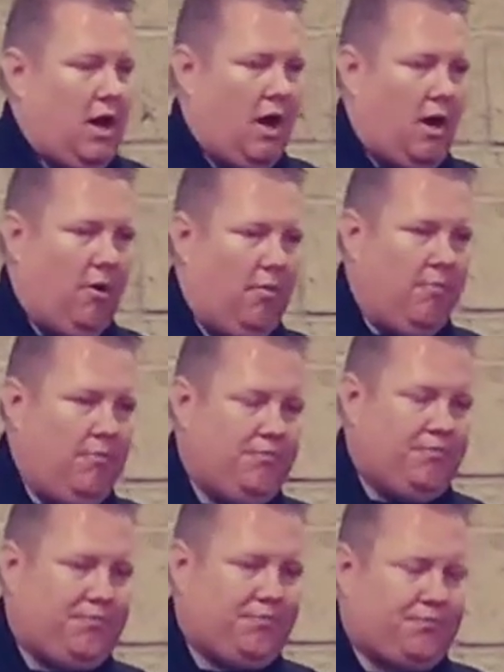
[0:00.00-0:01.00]
um,
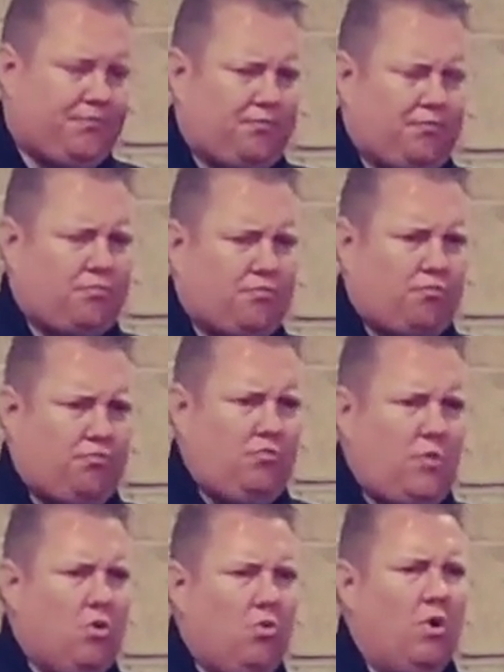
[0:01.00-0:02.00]

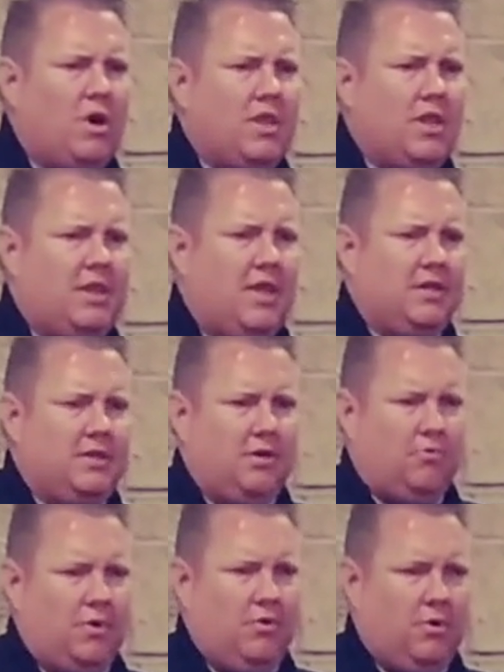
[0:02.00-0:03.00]
one of the things
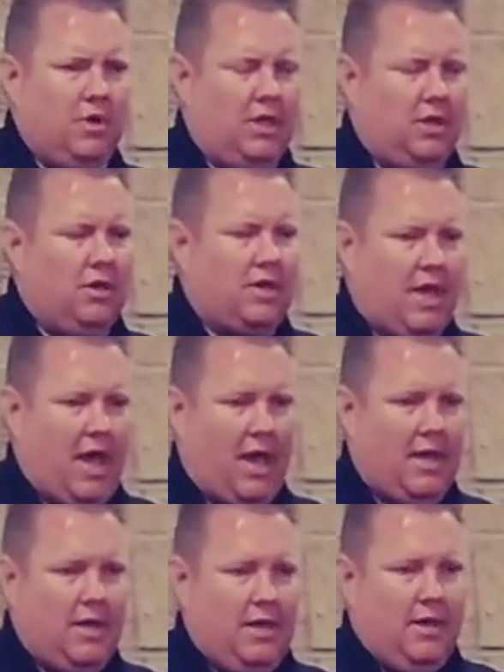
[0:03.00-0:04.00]
that we really look
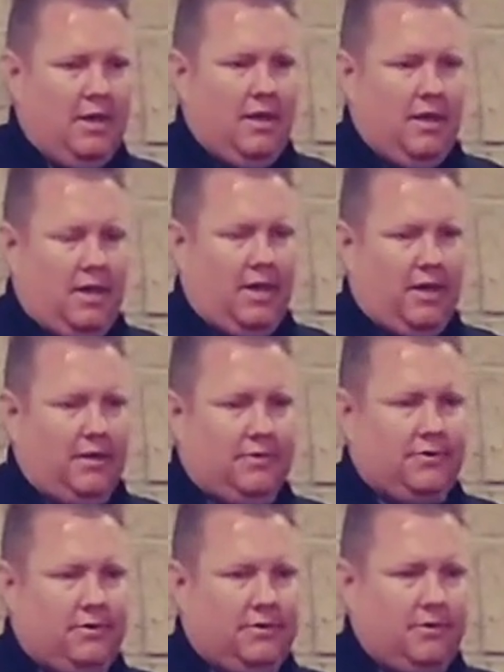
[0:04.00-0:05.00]
at
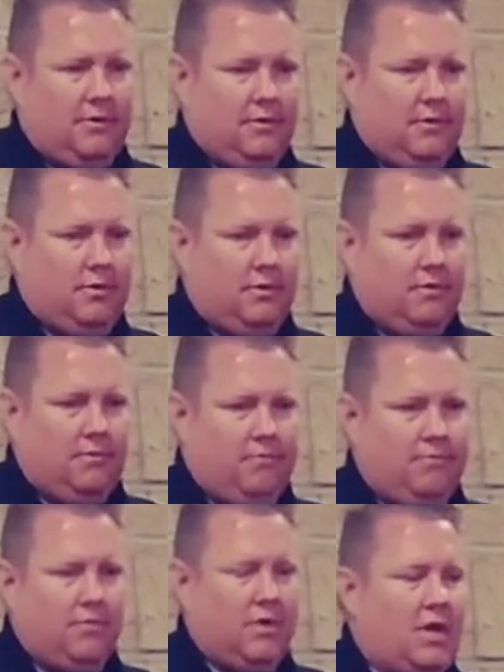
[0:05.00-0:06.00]
is
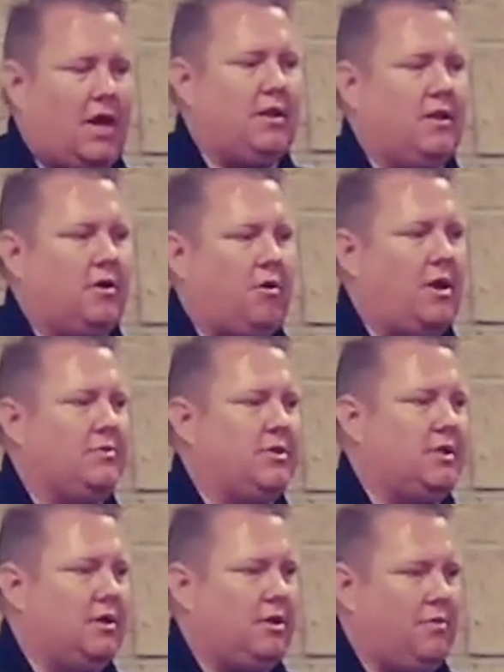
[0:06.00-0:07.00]
kind of the crimes
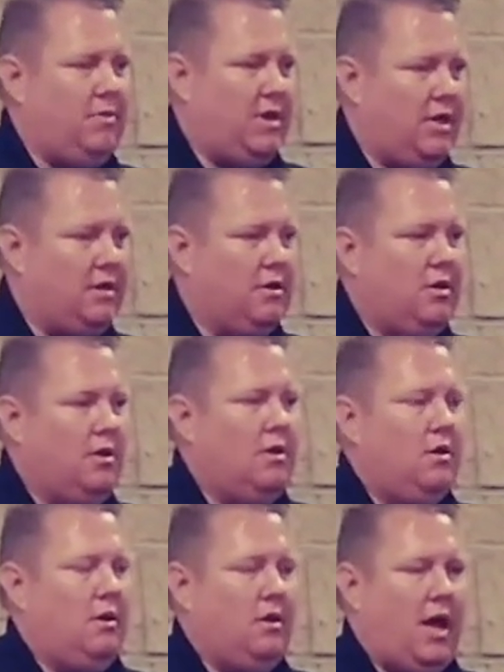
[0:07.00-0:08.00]
that they're committing,
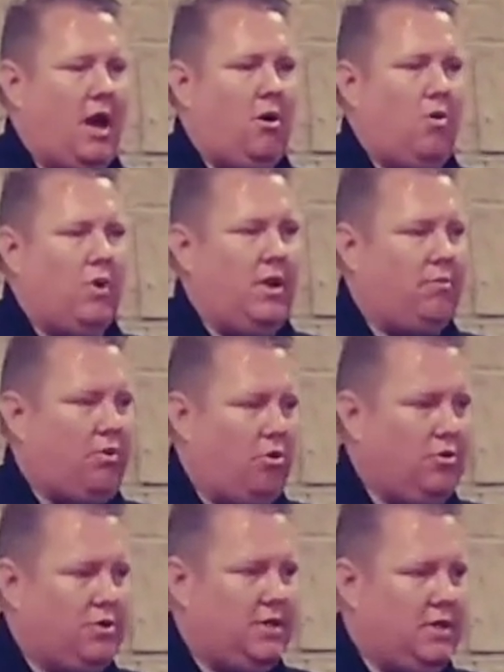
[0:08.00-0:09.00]
how we
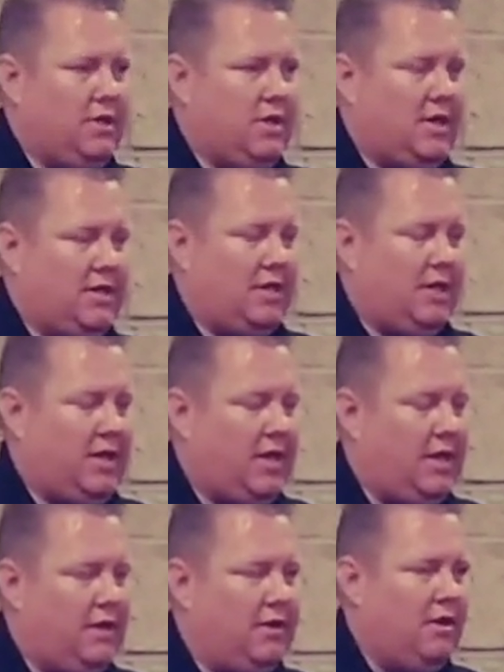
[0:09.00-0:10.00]
approach it, and
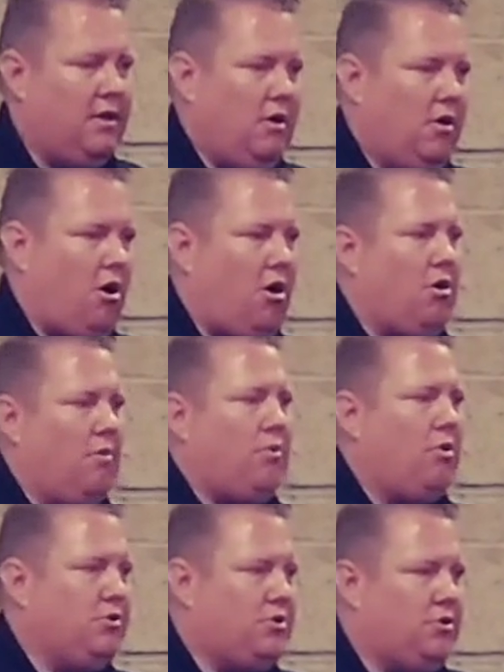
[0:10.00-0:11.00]
again, our
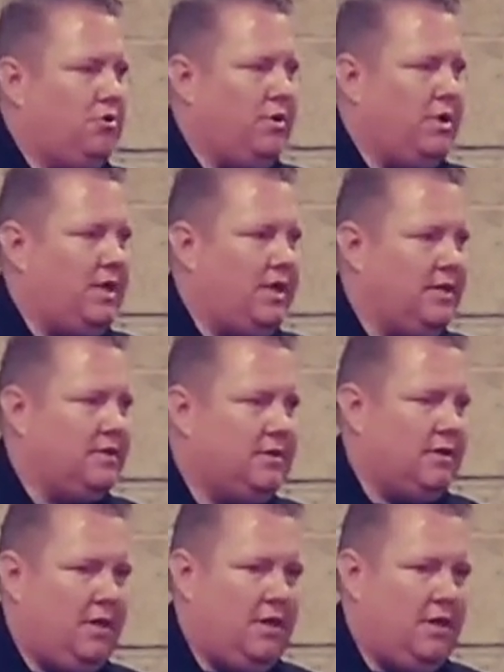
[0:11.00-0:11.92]
approach to it is.